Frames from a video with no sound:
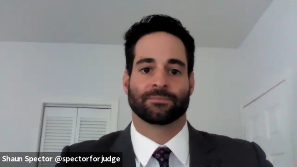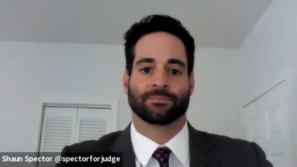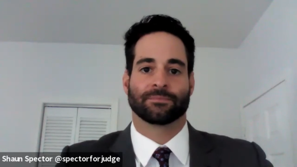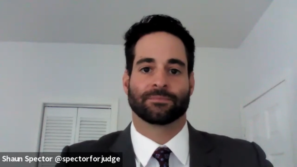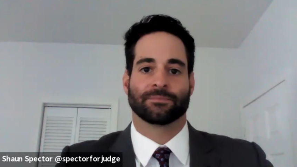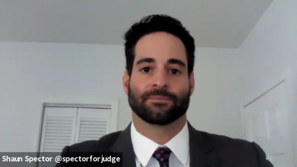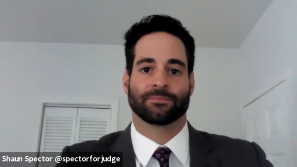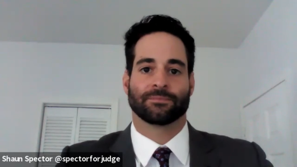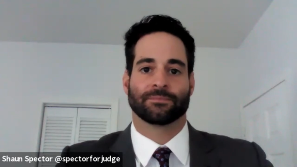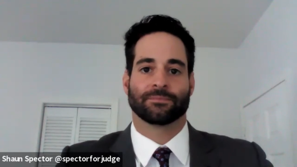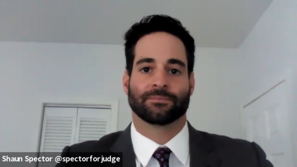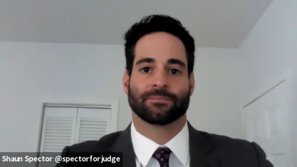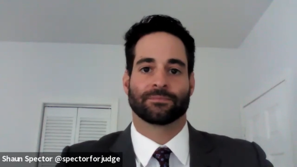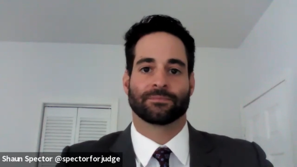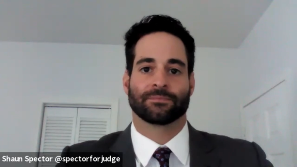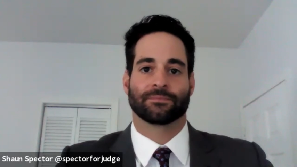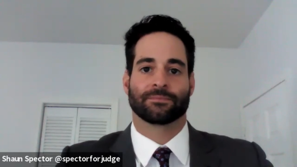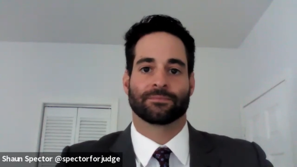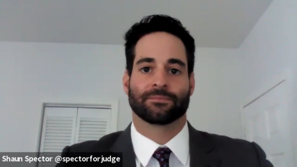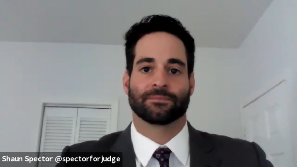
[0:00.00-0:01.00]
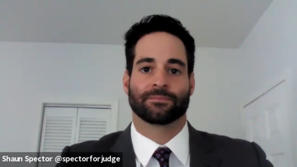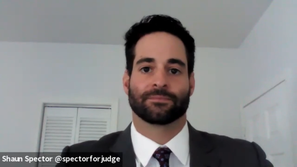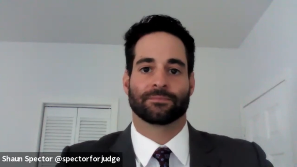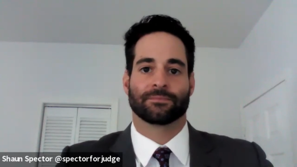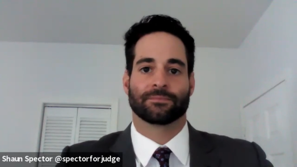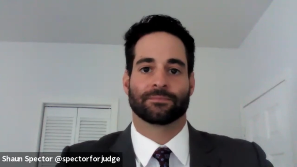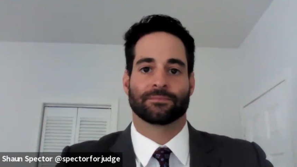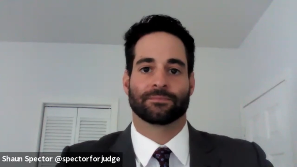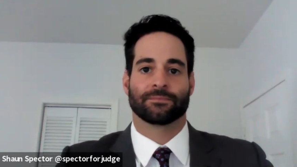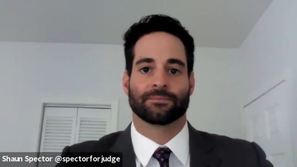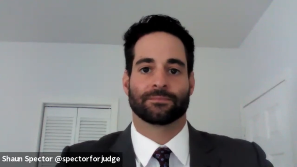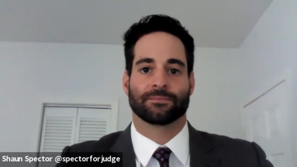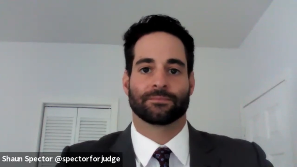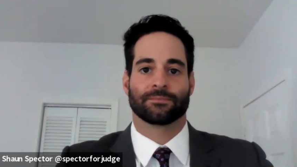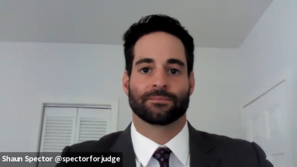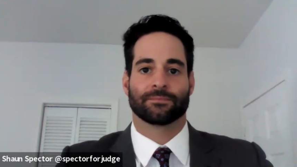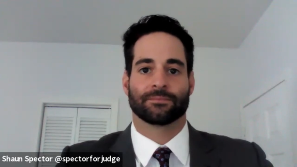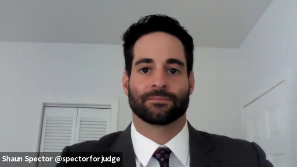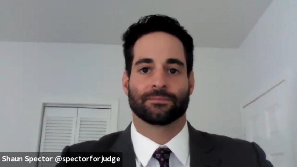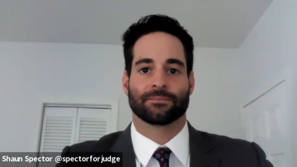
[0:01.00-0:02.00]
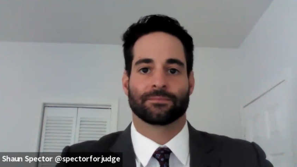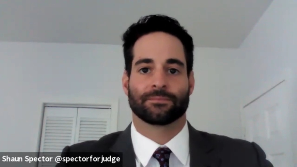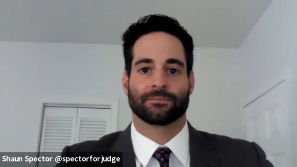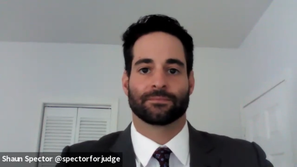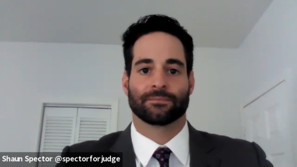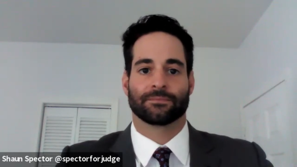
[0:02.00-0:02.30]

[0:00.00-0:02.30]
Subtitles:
(silence)